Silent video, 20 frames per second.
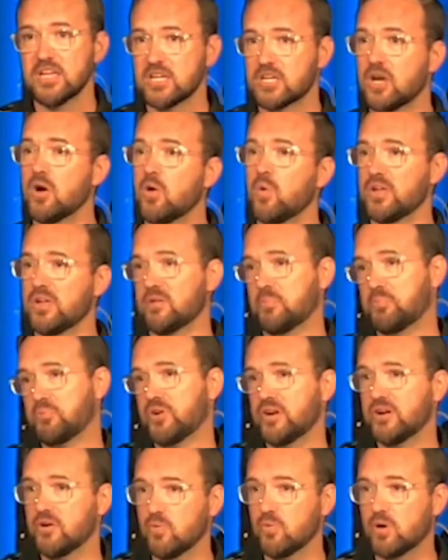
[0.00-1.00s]
Go on a
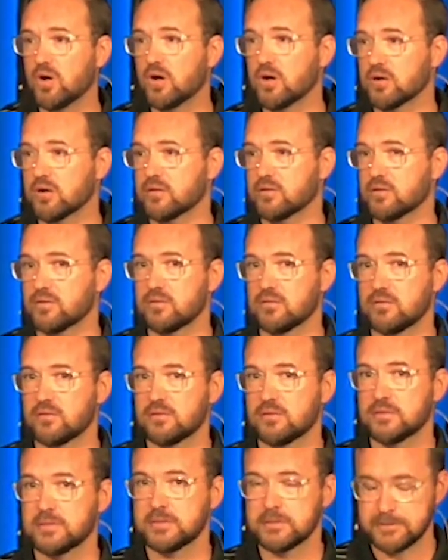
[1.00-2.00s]
prayer walk.
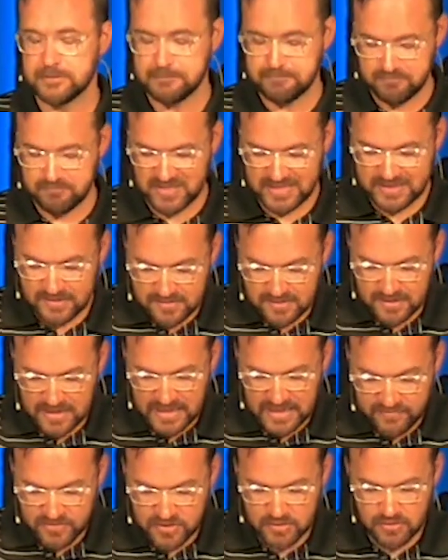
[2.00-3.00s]
It doesn't
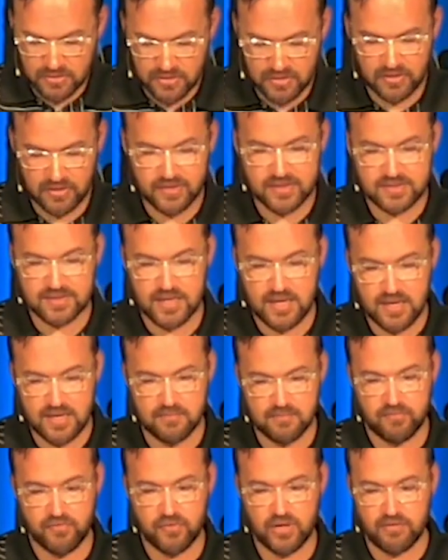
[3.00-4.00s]
have to look the
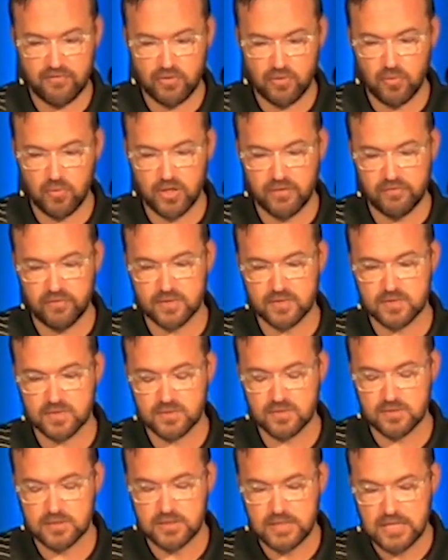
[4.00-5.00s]
same for every one of
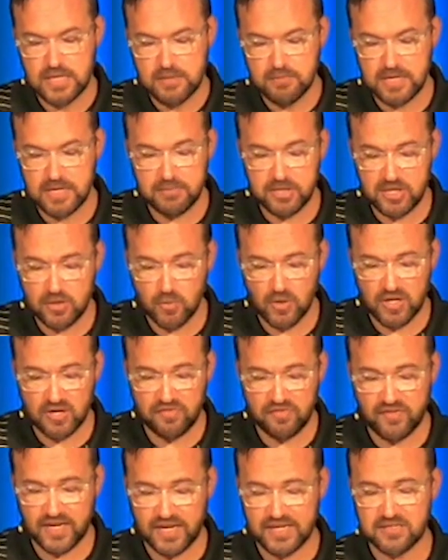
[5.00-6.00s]
us. Maybe you want to
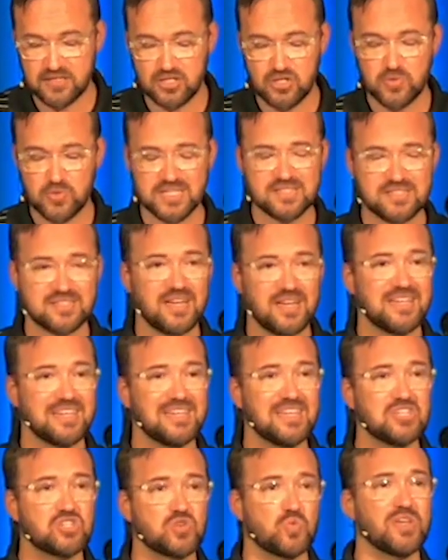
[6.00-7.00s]
find a new insight
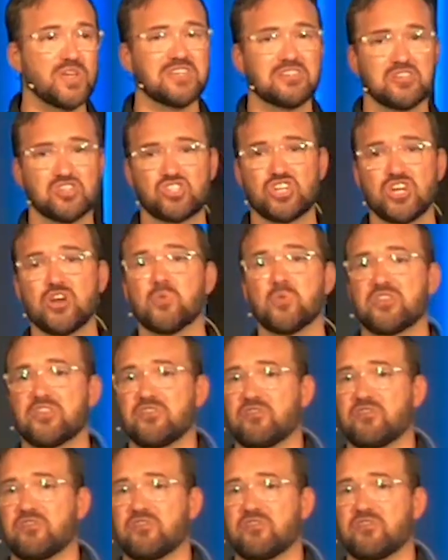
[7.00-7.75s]
each week to share with a